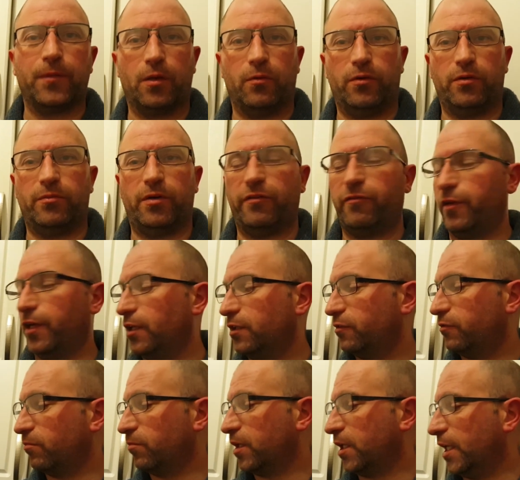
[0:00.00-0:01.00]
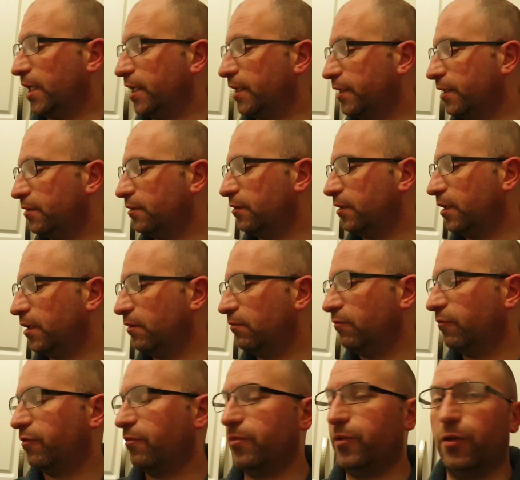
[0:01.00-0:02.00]
One of my friends from Canada,
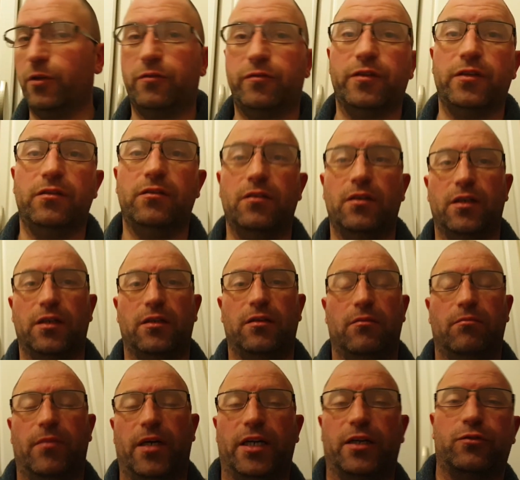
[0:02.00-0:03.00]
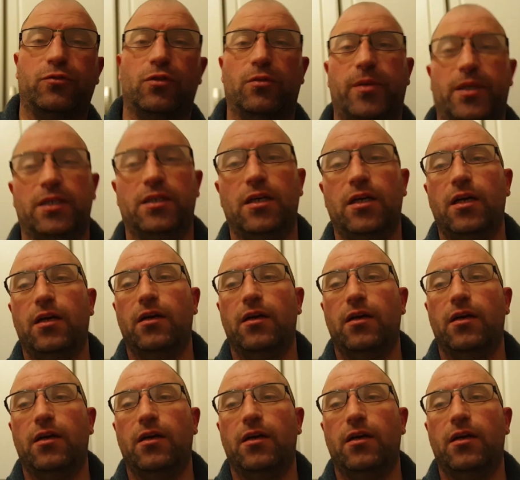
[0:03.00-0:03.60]
from Dauphin in Manitoba,